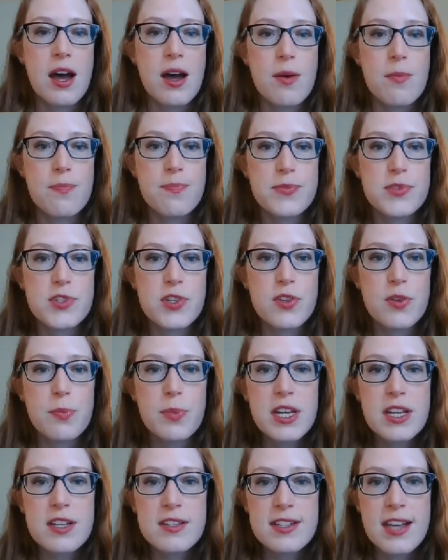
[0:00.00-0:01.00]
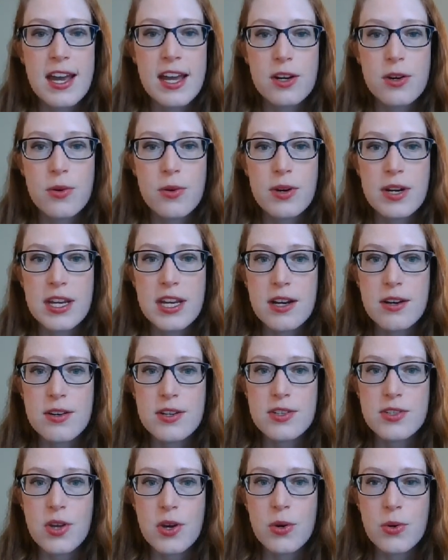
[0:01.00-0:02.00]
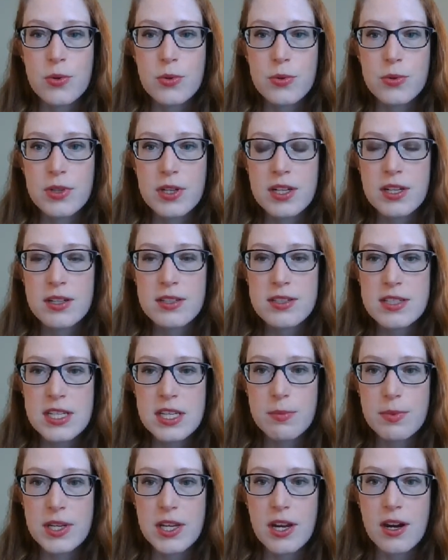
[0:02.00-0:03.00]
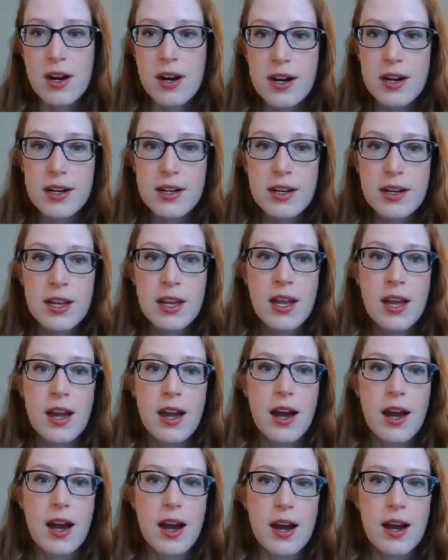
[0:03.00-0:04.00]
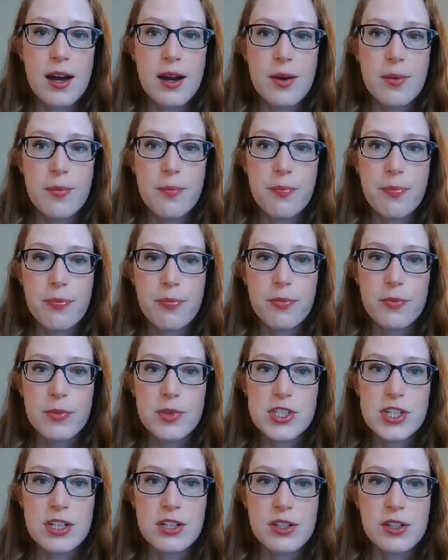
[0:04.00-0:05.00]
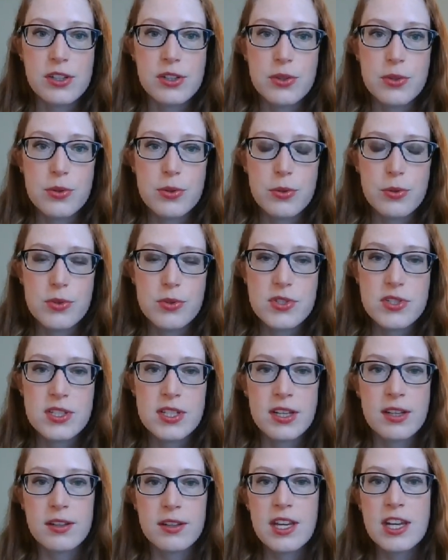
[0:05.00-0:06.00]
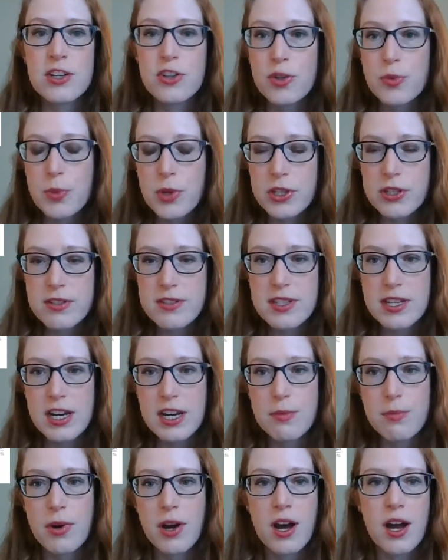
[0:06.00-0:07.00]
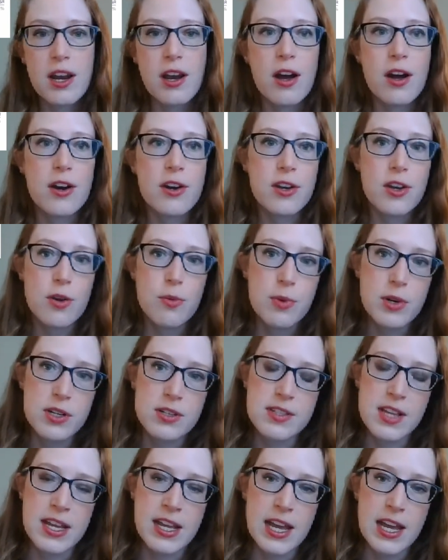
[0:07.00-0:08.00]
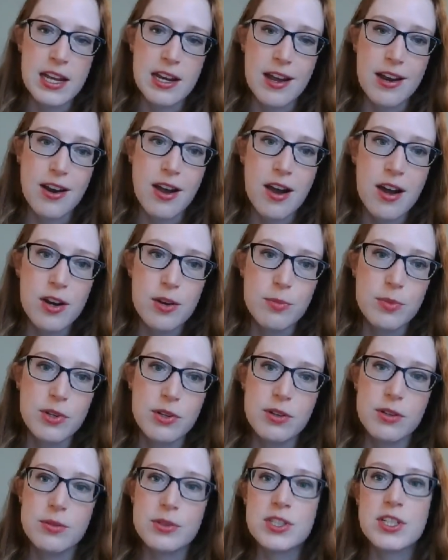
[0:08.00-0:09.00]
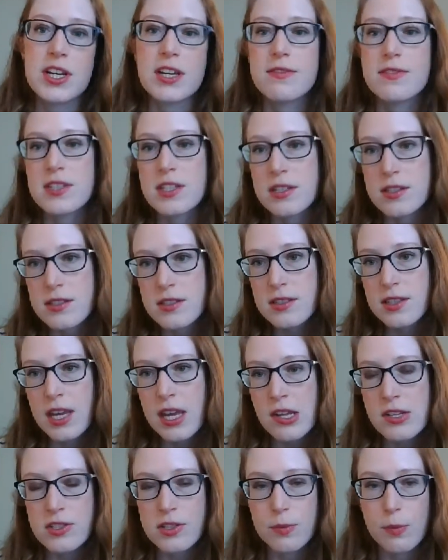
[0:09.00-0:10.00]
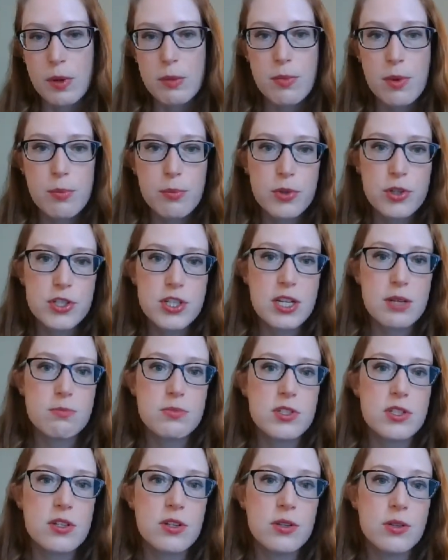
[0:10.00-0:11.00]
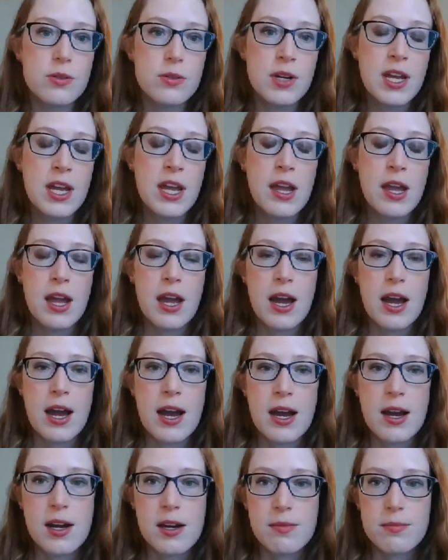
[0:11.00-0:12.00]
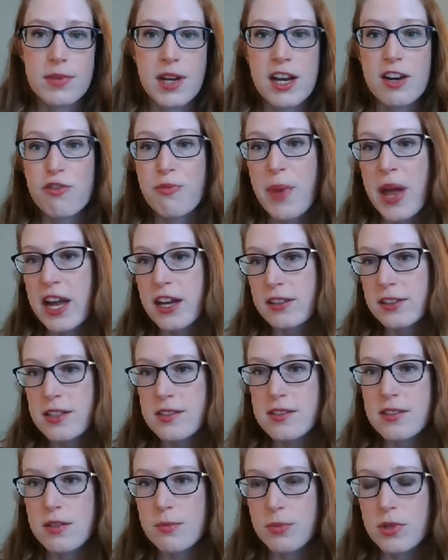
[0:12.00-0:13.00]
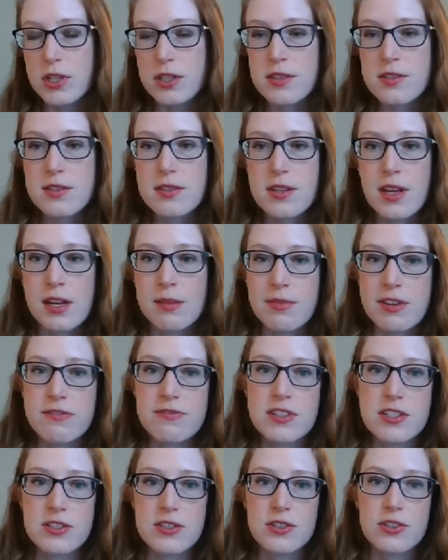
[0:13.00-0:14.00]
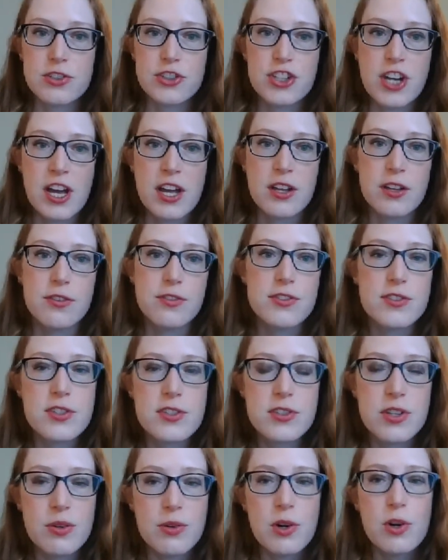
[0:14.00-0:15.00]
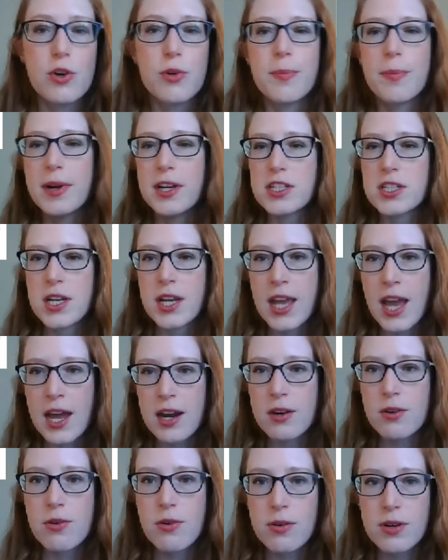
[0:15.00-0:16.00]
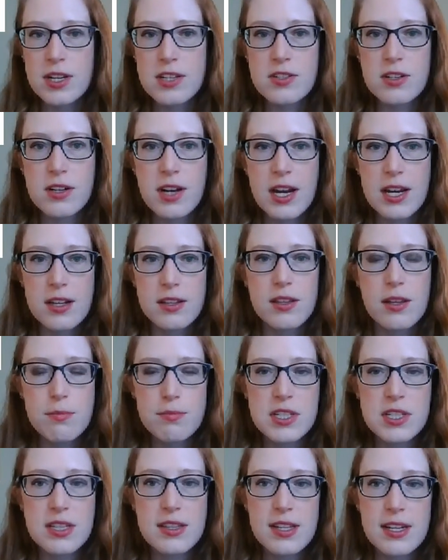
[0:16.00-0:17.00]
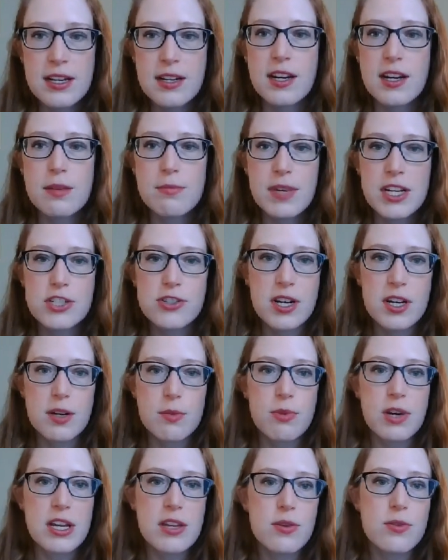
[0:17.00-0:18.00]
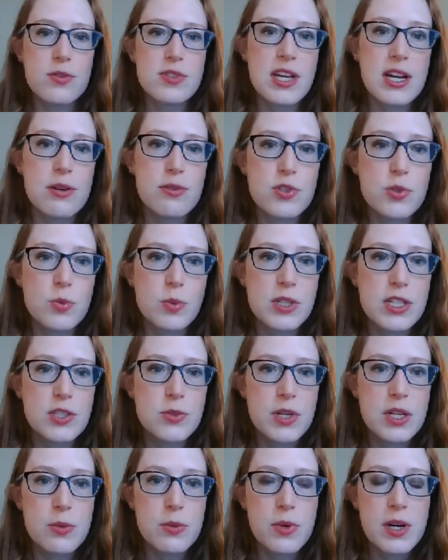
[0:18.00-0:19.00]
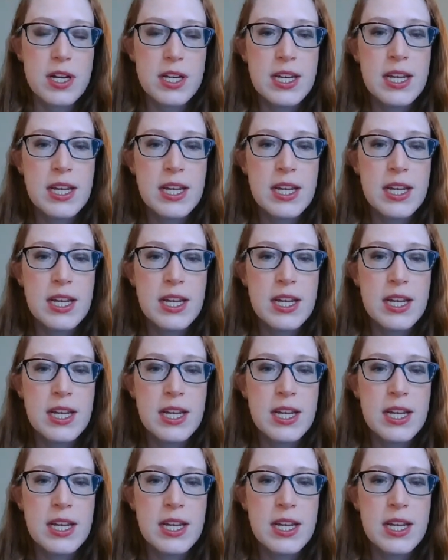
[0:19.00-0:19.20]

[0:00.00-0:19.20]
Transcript: So the biggest category here is own TBR, which includes Kindle books that I bought, audiobooks I had on Audible, which I have since canceled my membership to, kind of backlisted books on my physical shelves. So a whole bunch of categories are kind of lumped in there, and I might try to break those out in 2021.